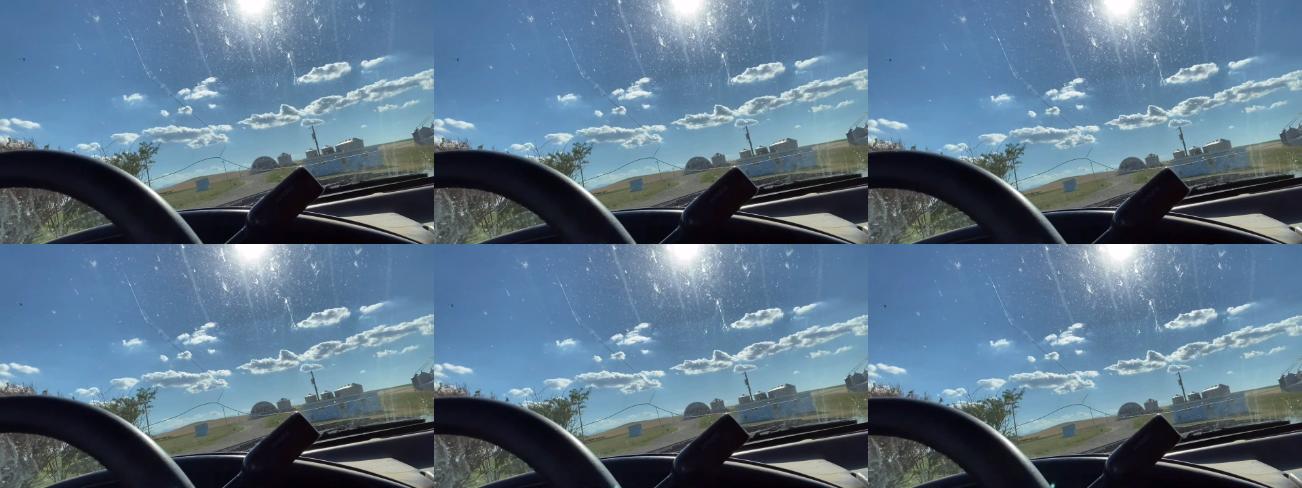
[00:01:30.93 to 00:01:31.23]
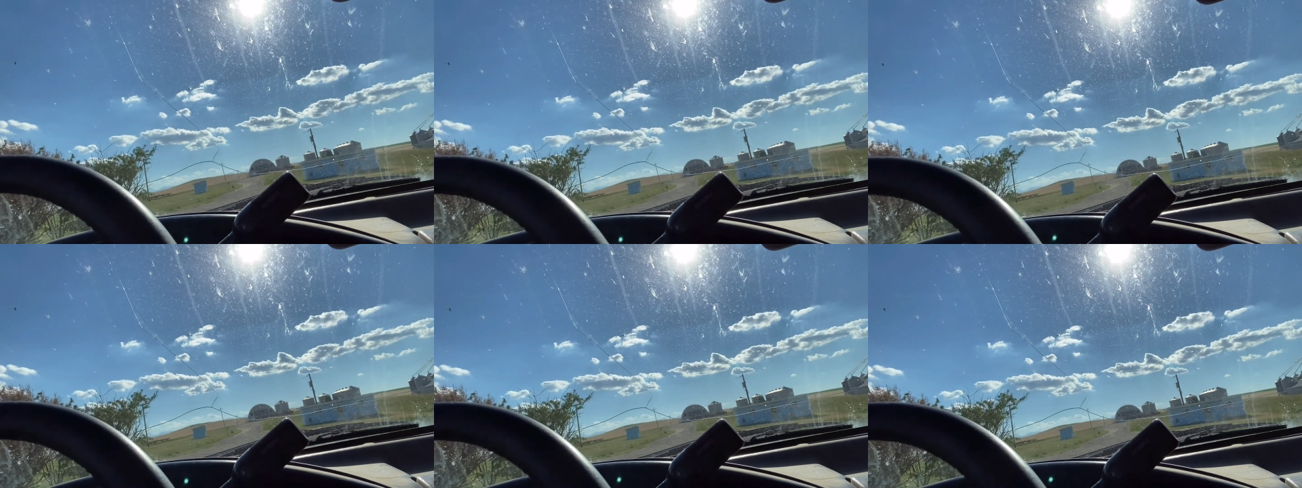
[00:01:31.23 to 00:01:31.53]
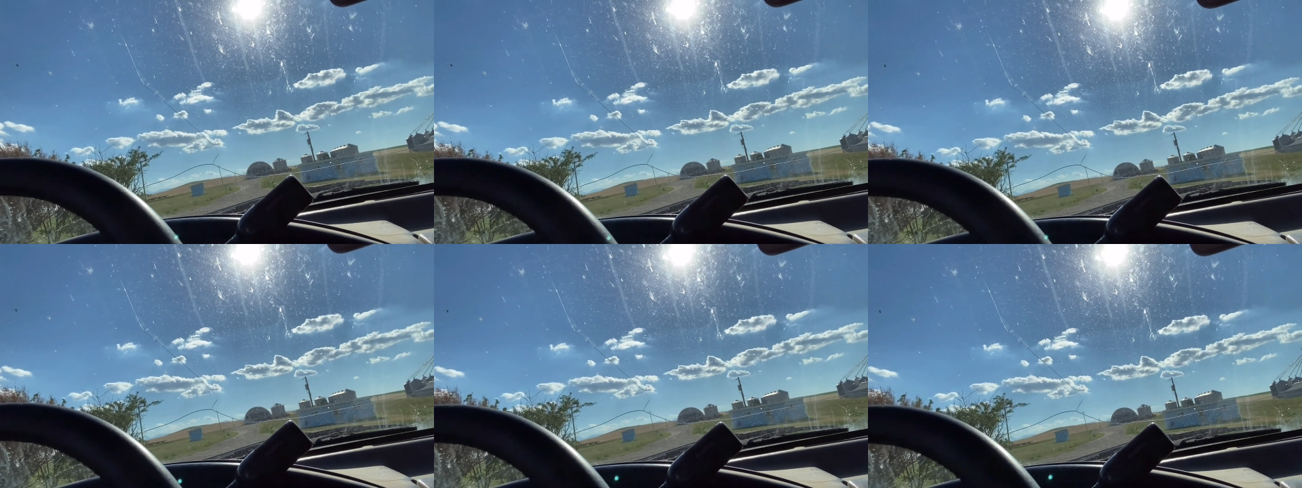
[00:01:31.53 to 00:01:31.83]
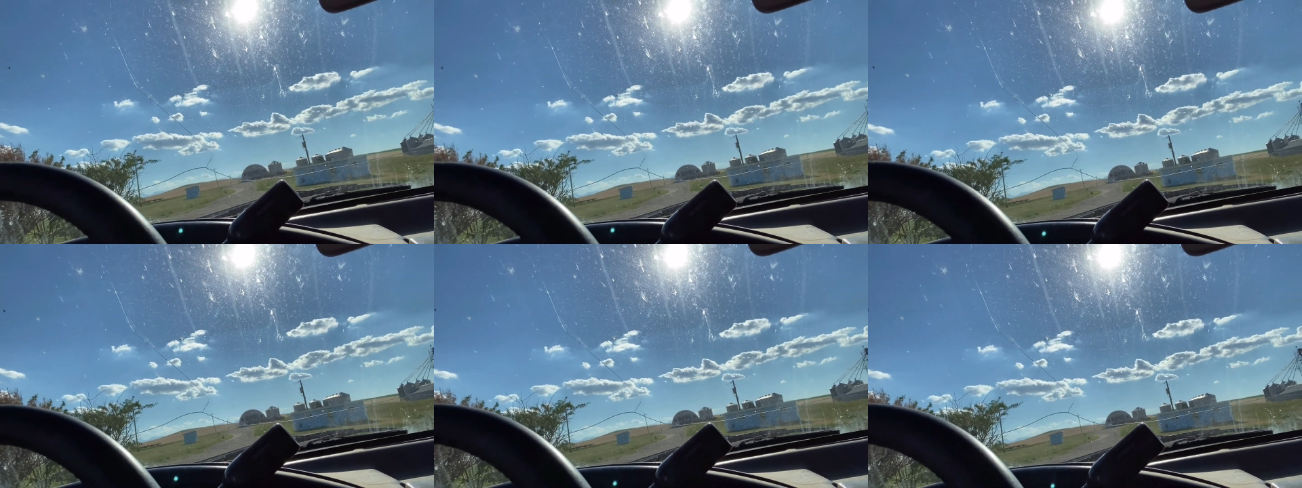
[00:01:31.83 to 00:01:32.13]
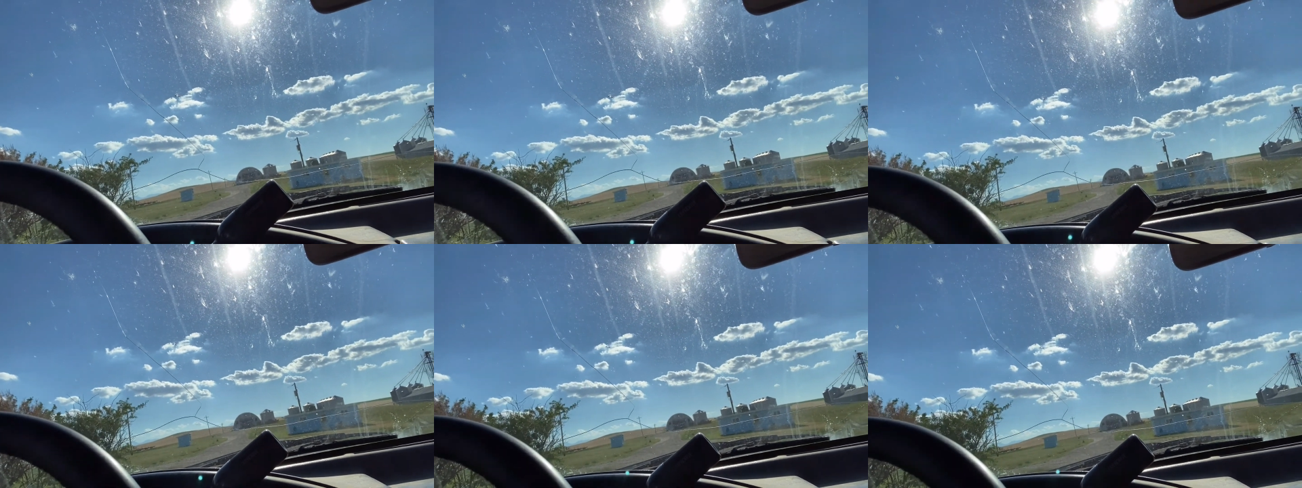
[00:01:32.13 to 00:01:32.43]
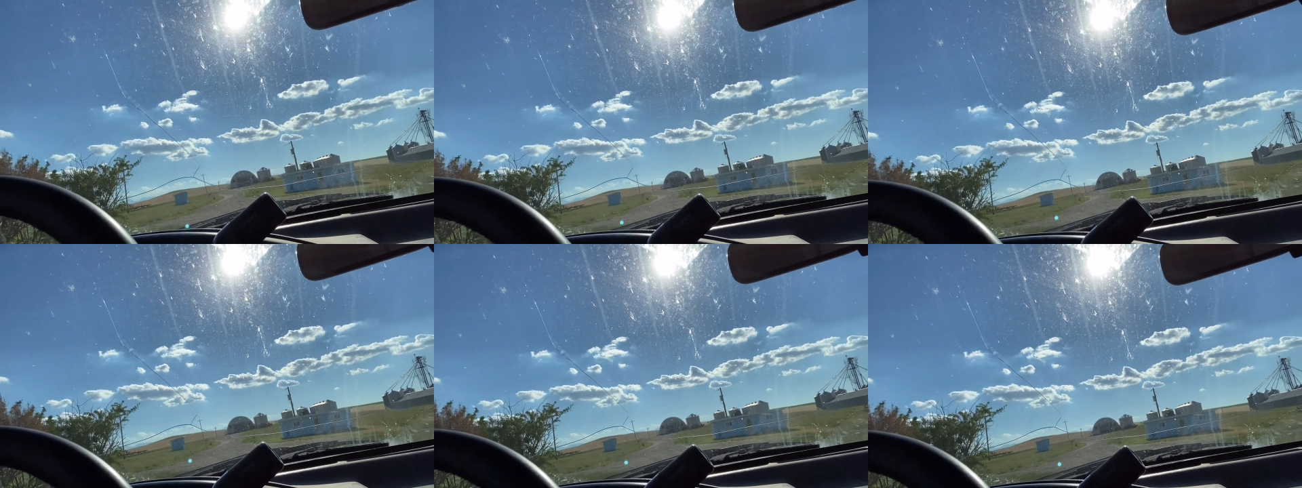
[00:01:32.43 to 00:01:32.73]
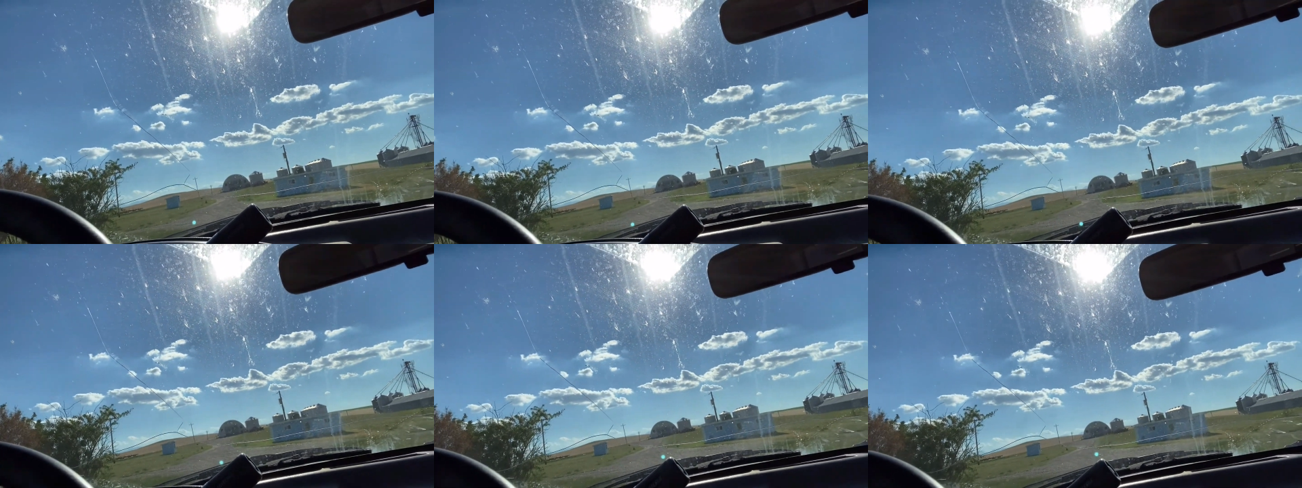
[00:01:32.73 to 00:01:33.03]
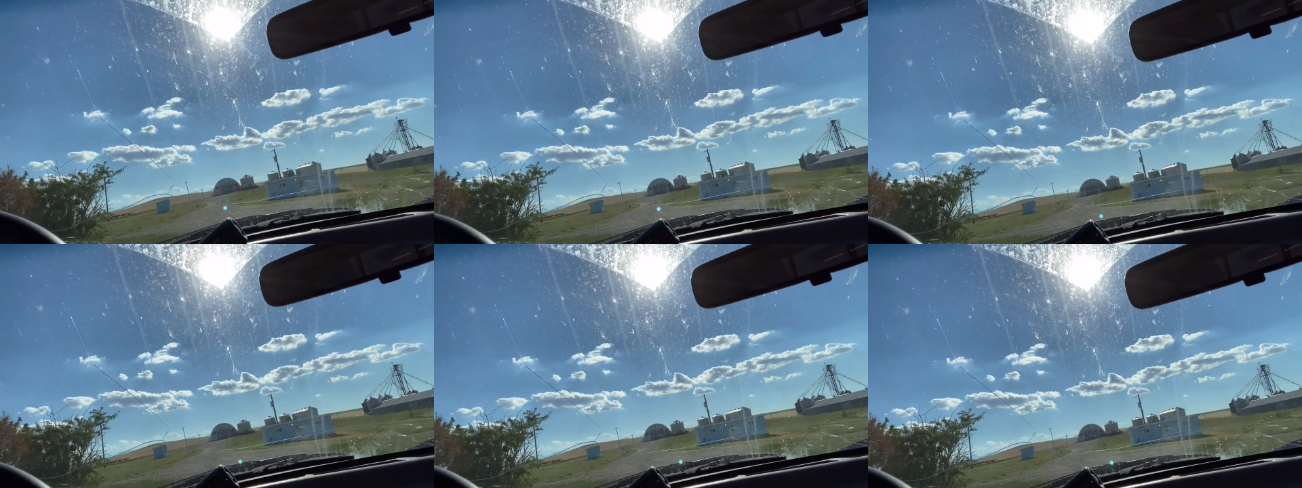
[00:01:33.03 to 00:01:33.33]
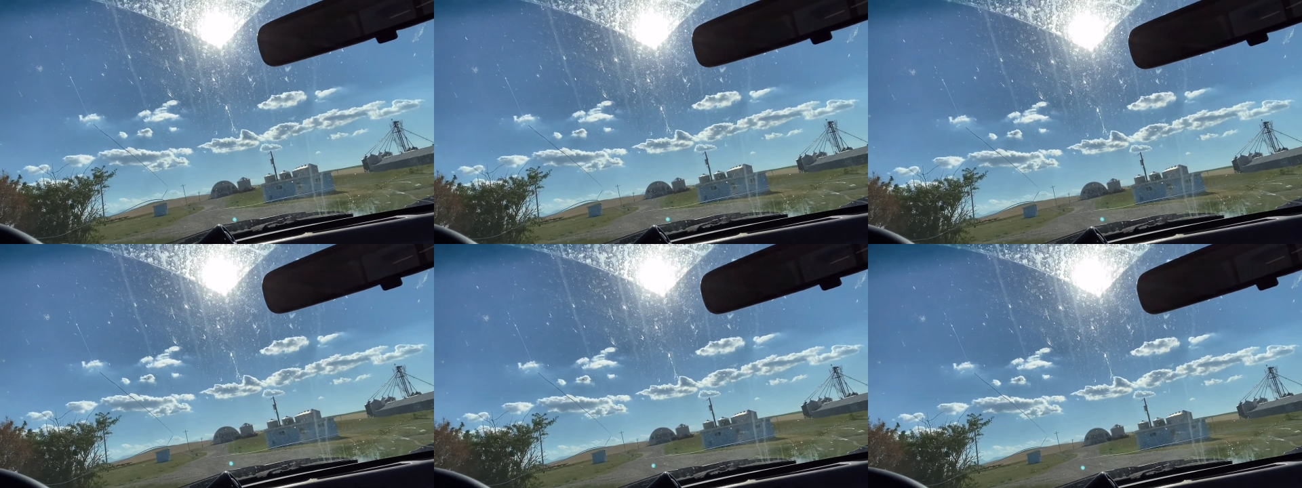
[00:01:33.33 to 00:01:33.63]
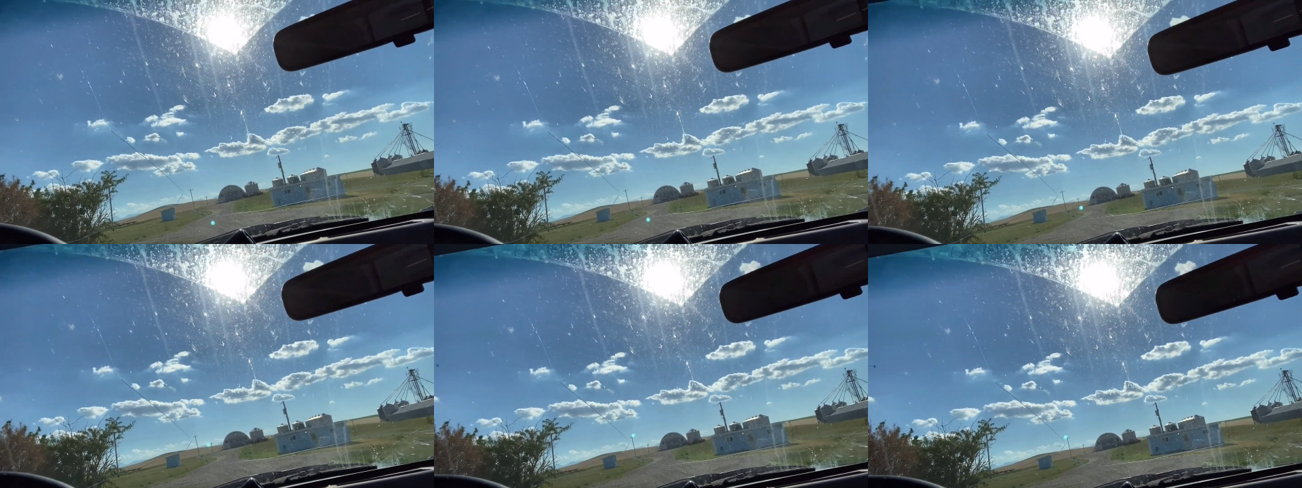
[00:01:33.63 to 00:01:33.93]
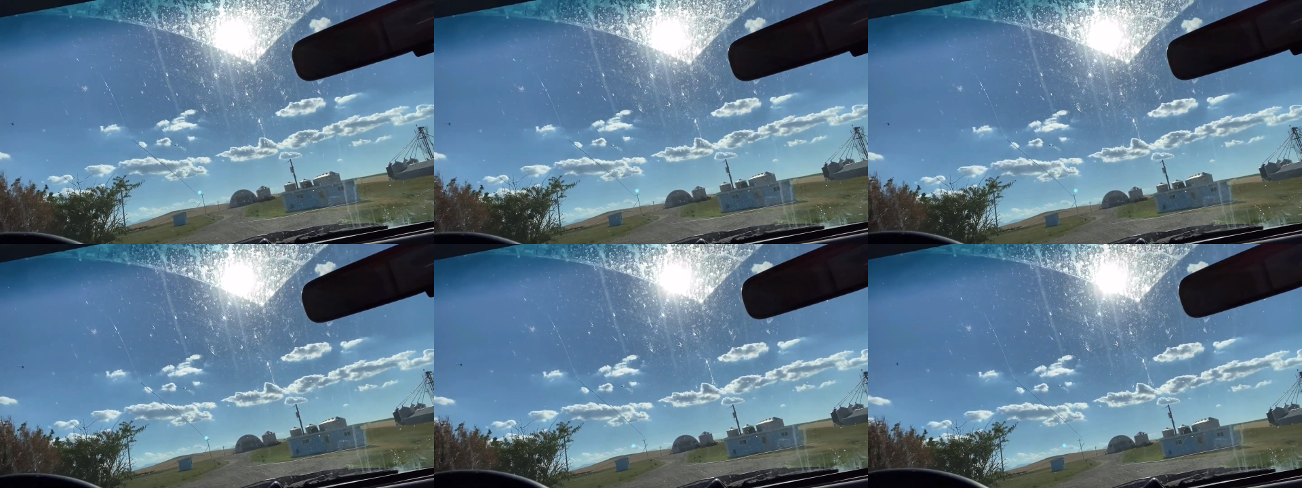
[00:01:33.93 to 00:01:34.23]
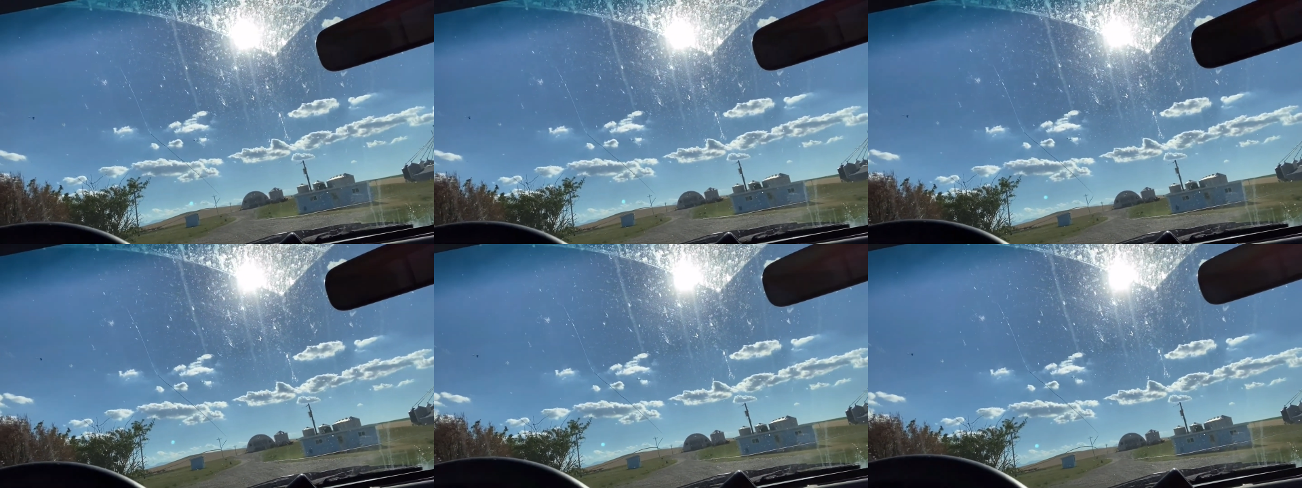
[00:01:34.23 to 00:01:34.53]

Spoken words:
Nobody's mouth can be seen.